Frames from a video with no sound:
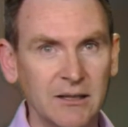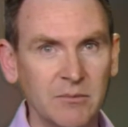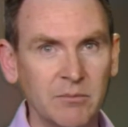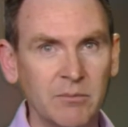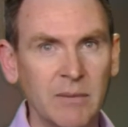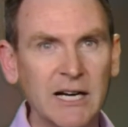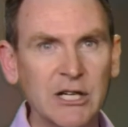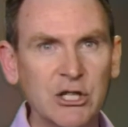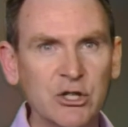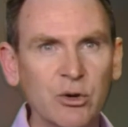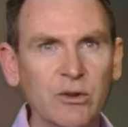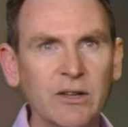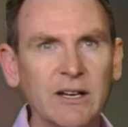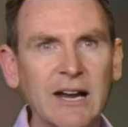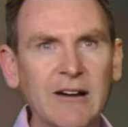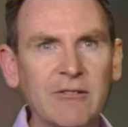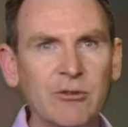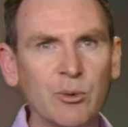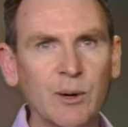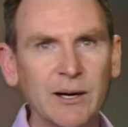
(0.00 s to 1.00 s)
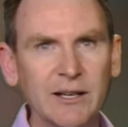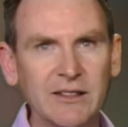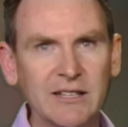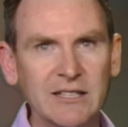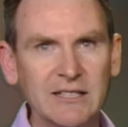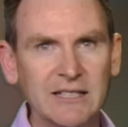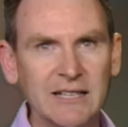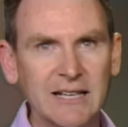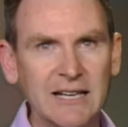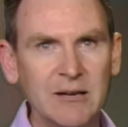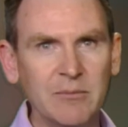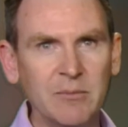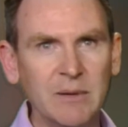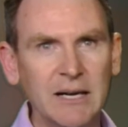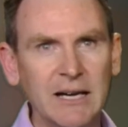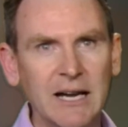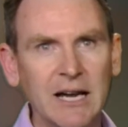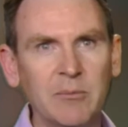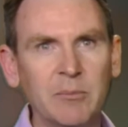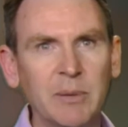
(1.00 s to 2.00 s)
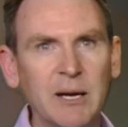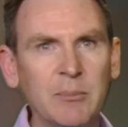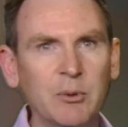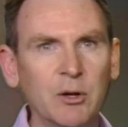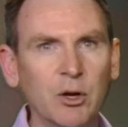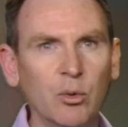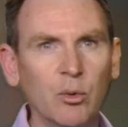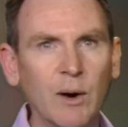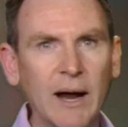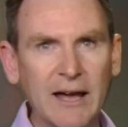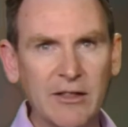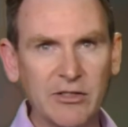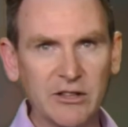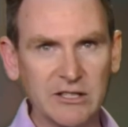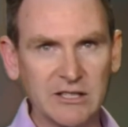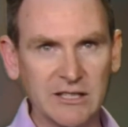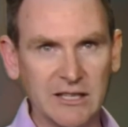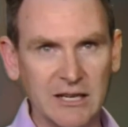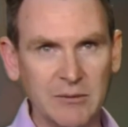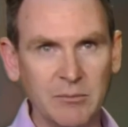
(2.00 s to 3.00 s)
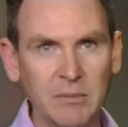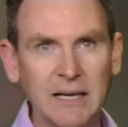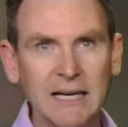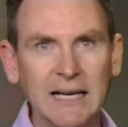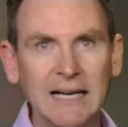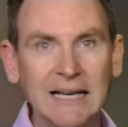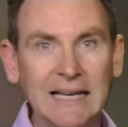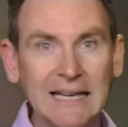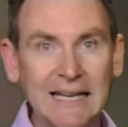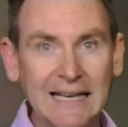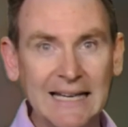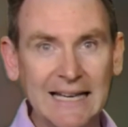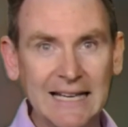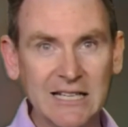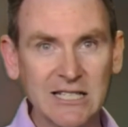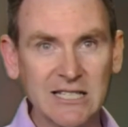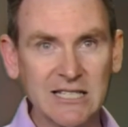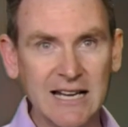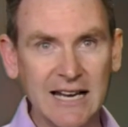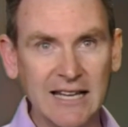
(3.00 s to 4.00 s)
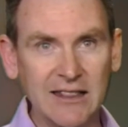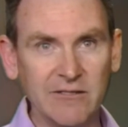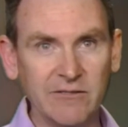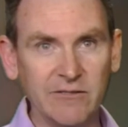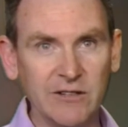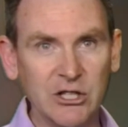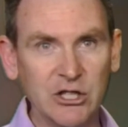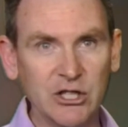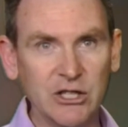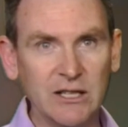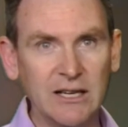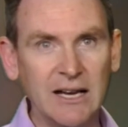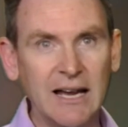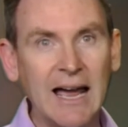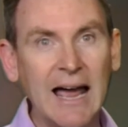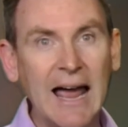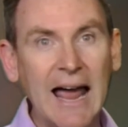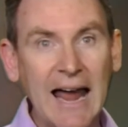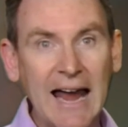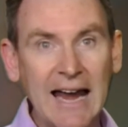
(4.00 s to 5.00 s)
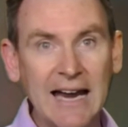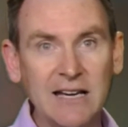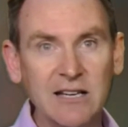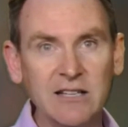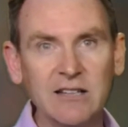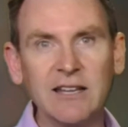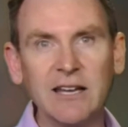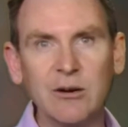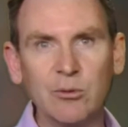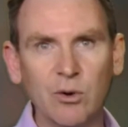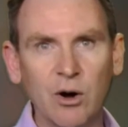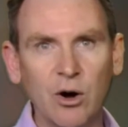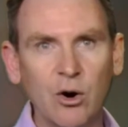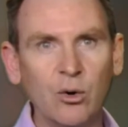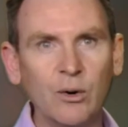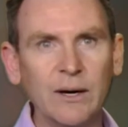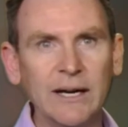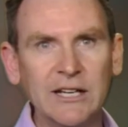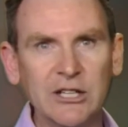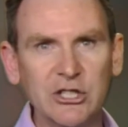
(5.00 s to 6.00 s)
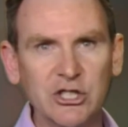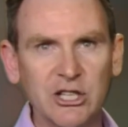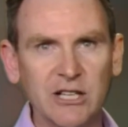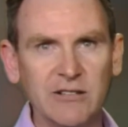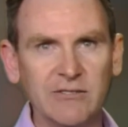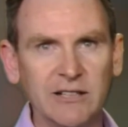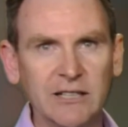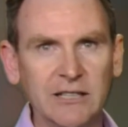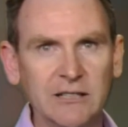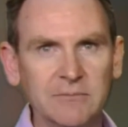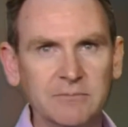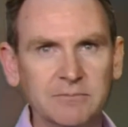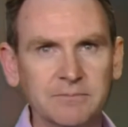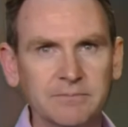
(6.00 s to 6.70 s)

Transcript: Make sure that everyone in the team and people around the team clearly understand the vision and their role in achieving it.